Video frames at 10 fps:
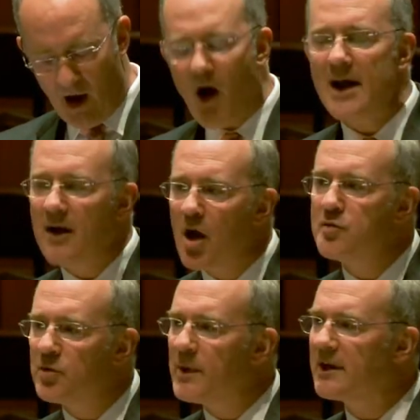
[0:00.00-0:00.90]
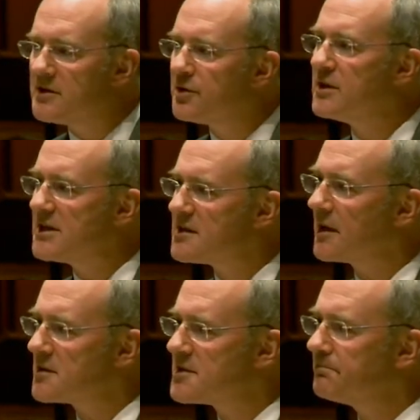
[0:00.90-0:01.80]
I know that we can do these
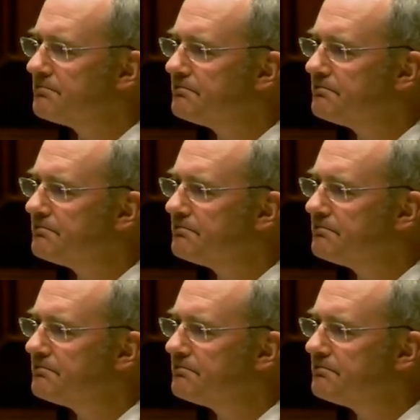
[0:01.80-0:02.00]
things.